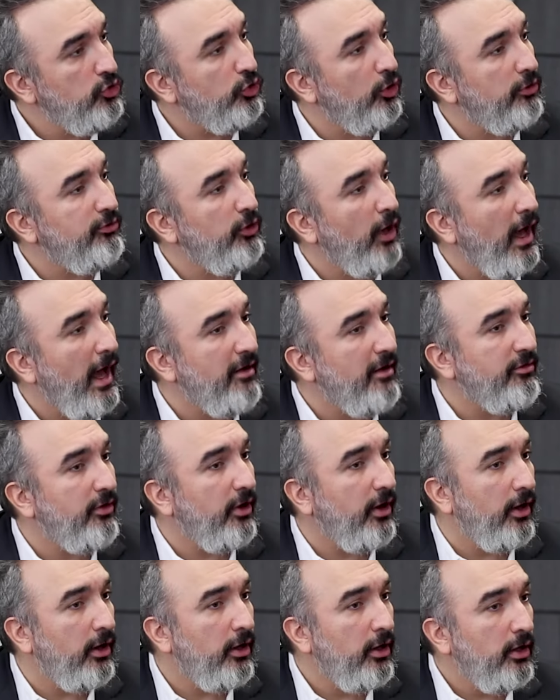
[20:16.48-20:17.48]
So if you have
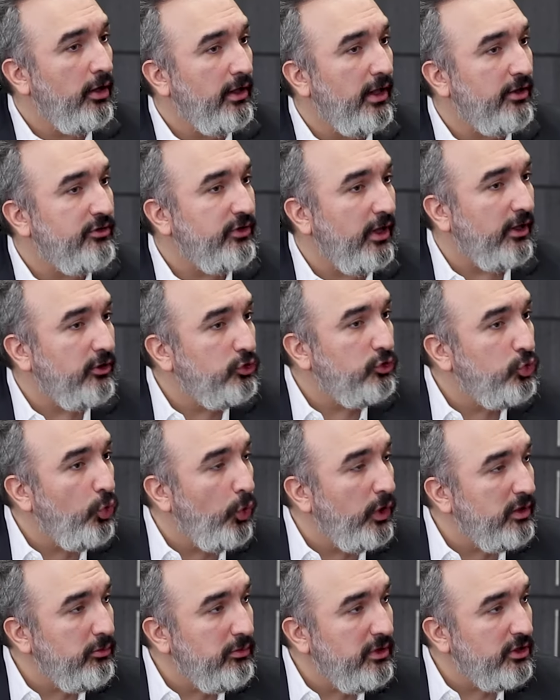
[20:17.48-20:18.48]
a, let's say,
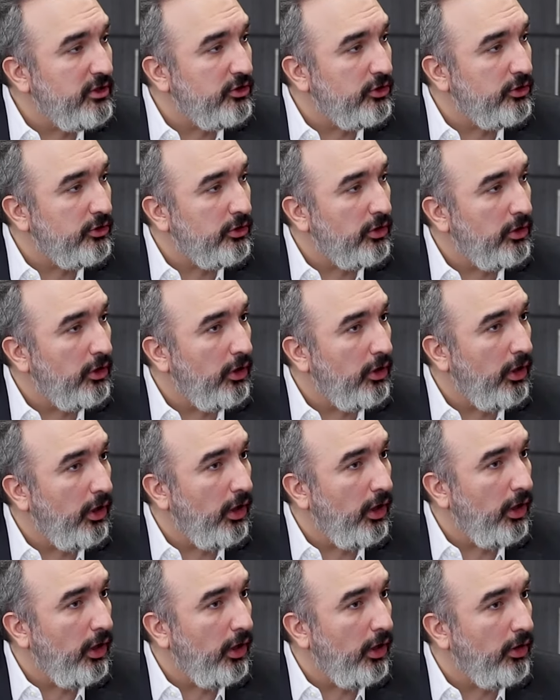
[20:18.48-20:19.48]
20 meter,
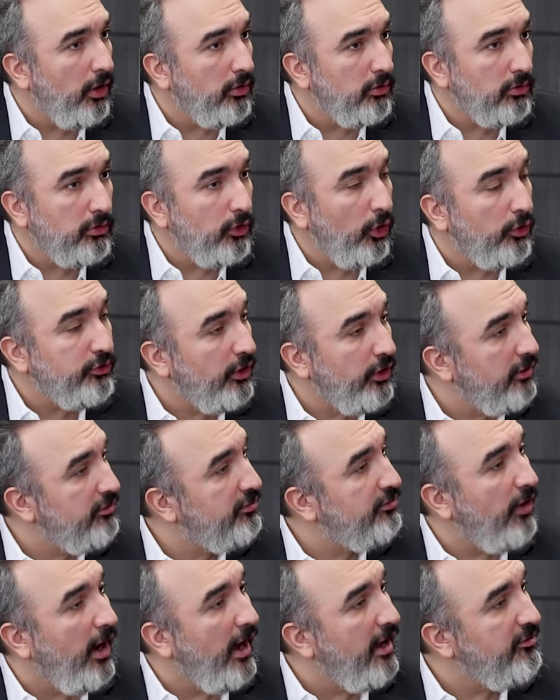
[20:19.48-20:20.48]

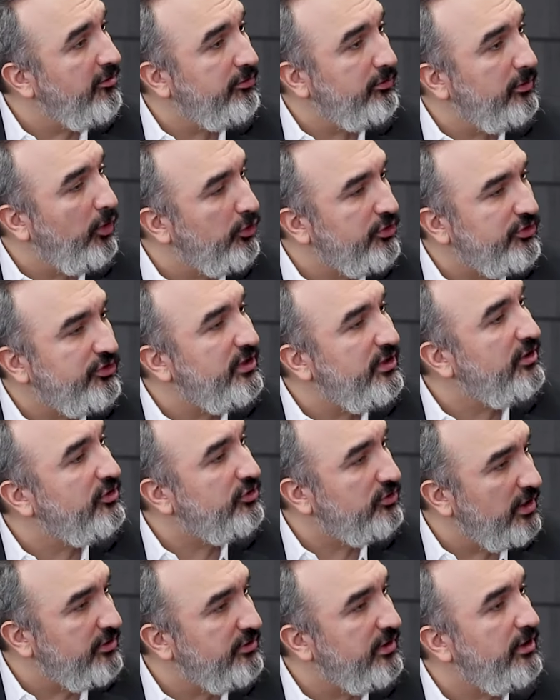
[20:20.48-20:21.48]
5 or
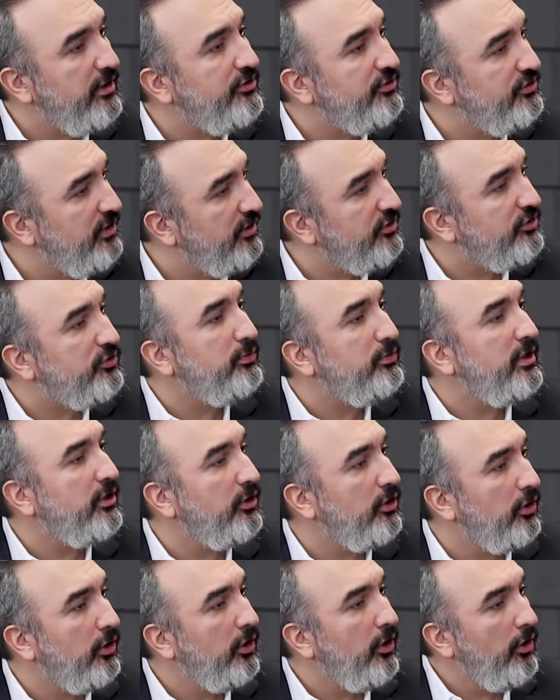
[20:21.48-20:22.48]
6, let's say 6
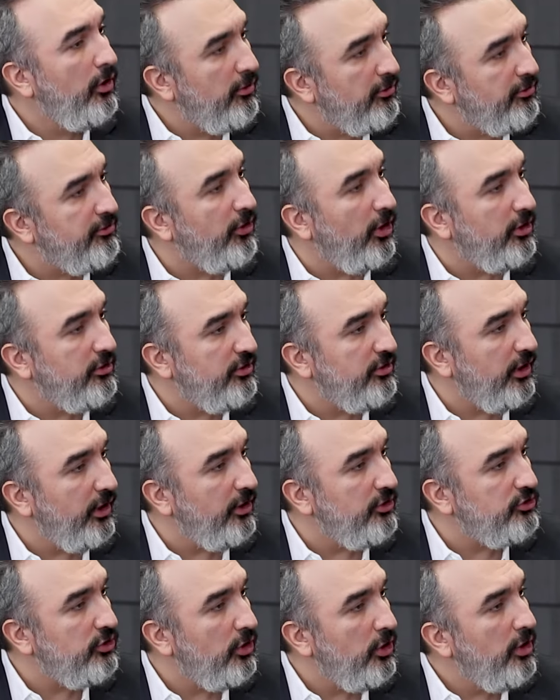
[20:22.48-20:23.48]
meter
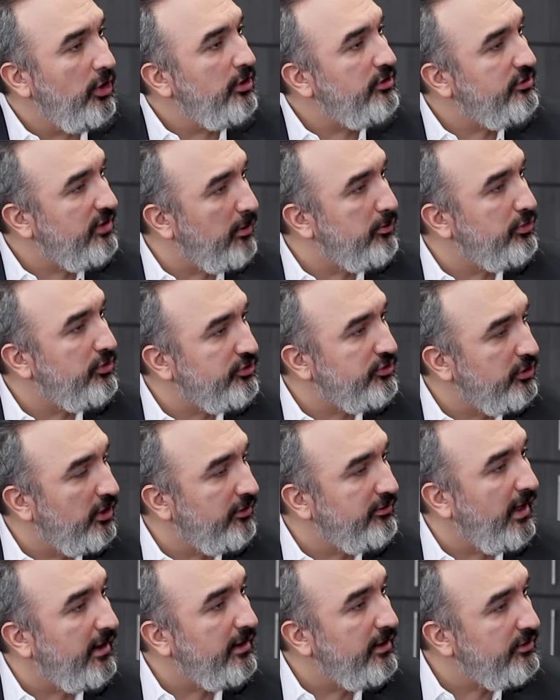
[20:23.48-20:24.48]
frontage, 10%
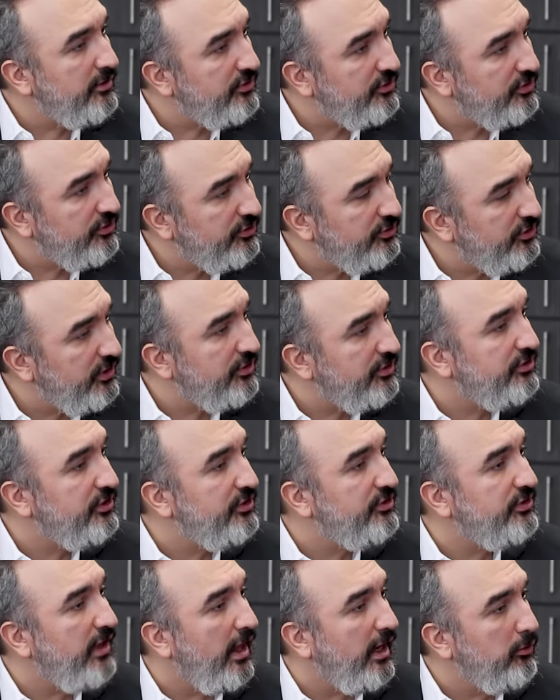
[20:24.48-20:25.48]
of that is 60
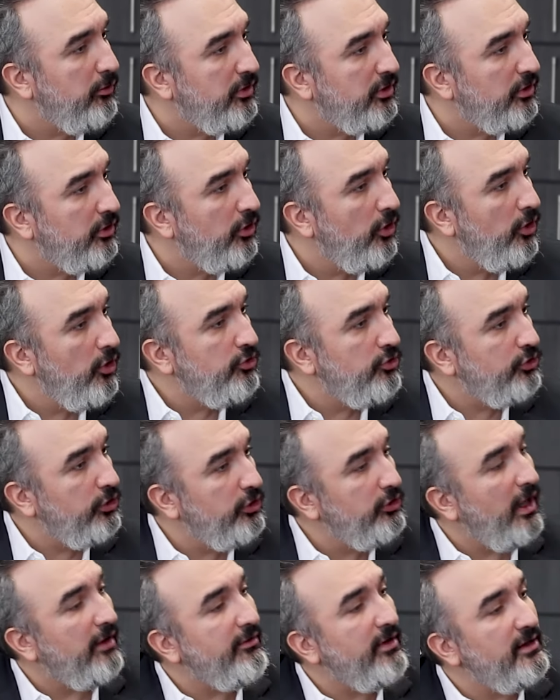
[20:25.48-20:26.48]
centimeter. So you
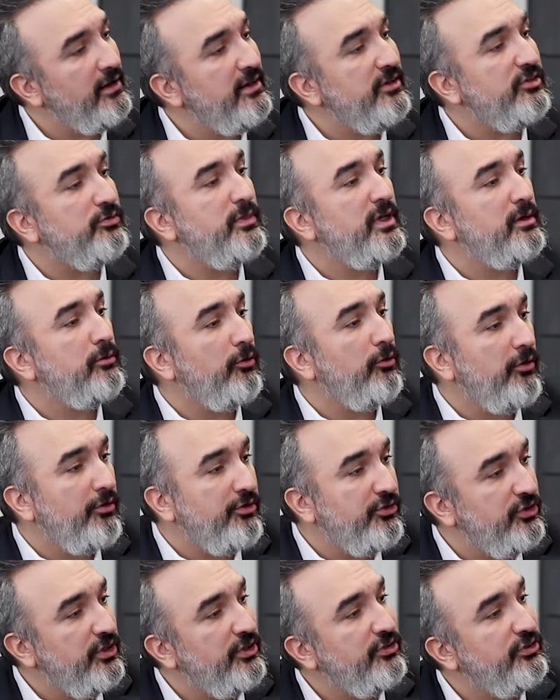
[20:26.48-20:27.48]
need to have at least minimum of
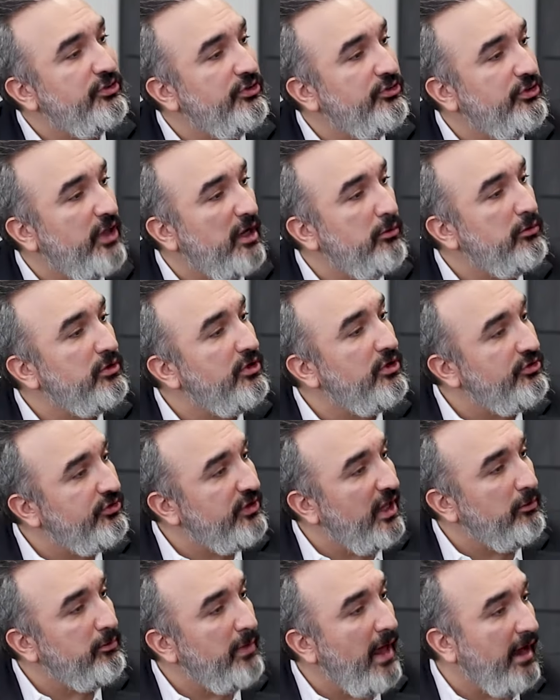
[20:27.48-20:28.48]
60 centimeters
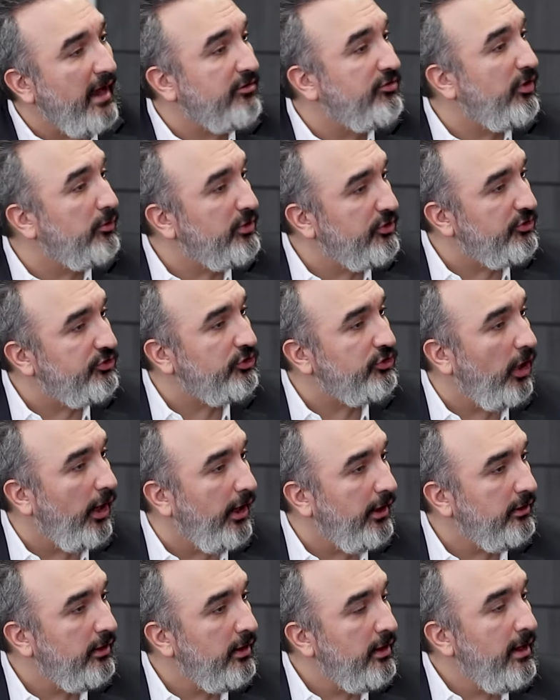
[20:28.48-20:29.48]
setback from the
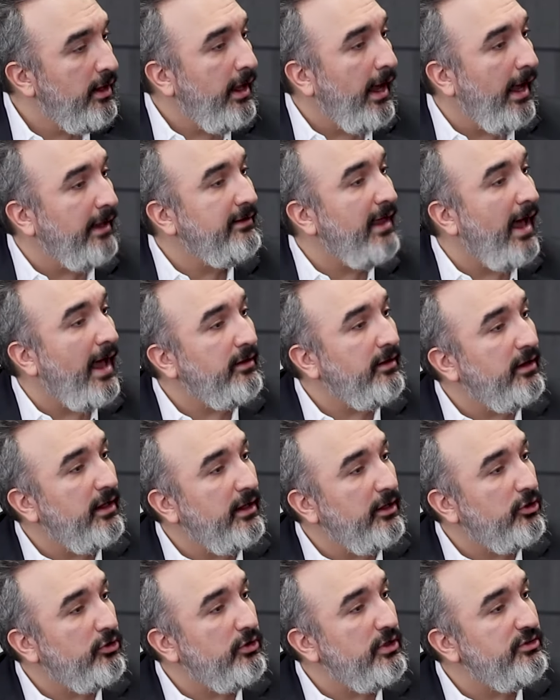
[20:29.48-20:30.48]
side. Mm-hmm. And that
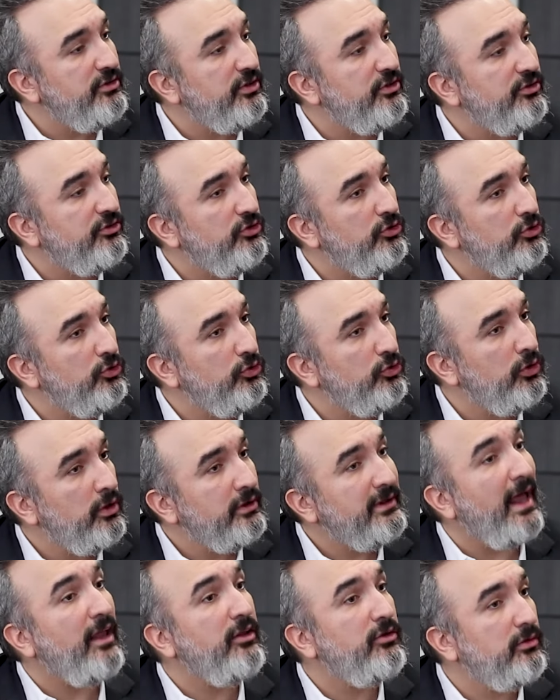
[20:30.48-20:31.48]
increases to,
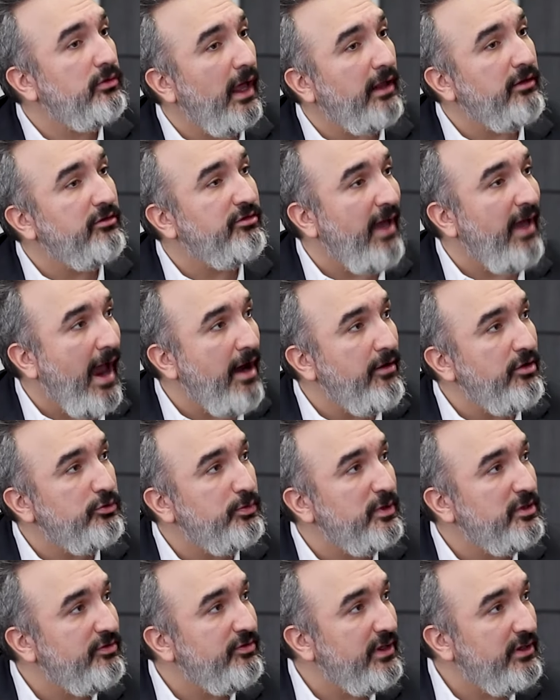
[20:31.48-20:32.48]
that varies
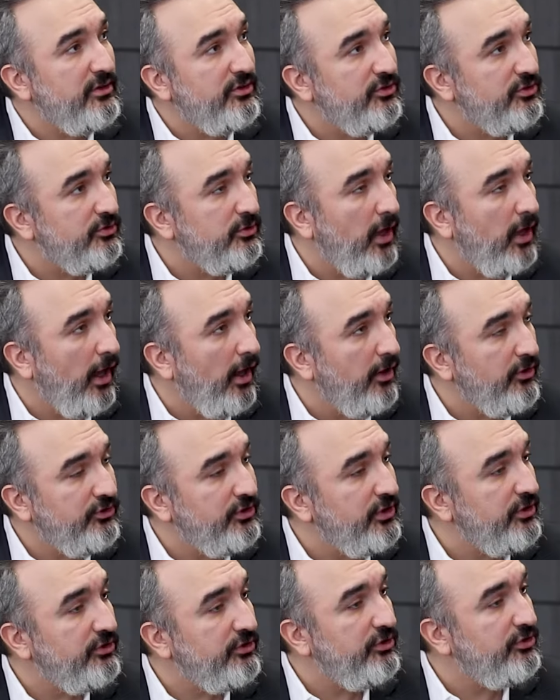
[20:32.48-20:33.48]
between
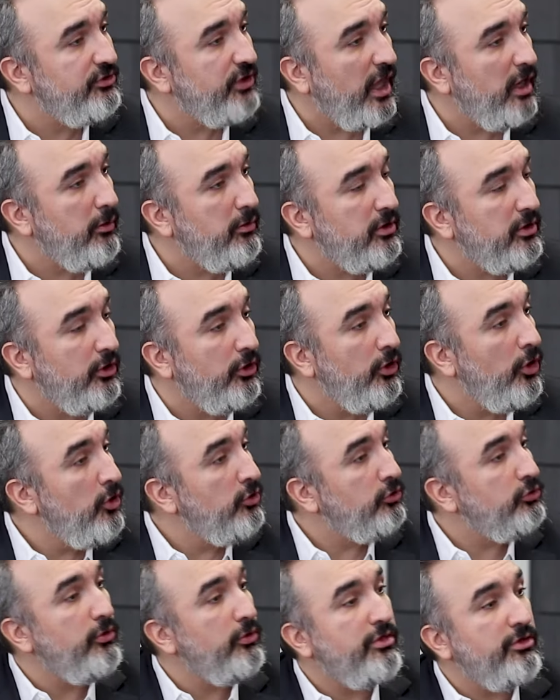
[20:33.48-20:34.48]
60 centimeter
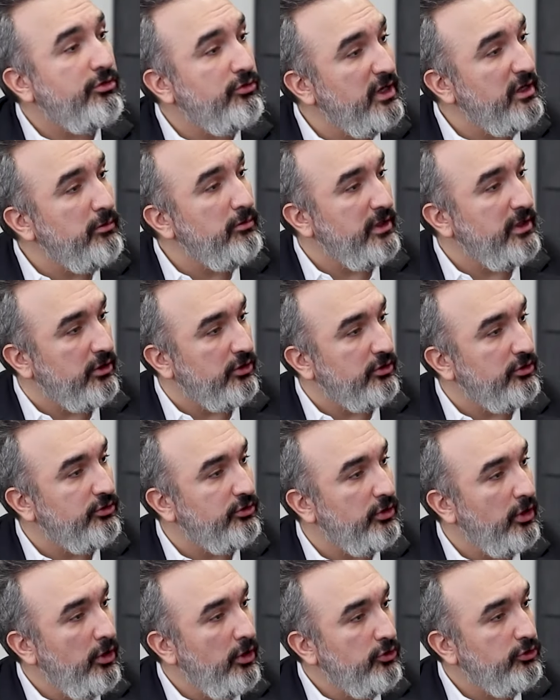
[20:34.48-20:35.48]
to 3 meters.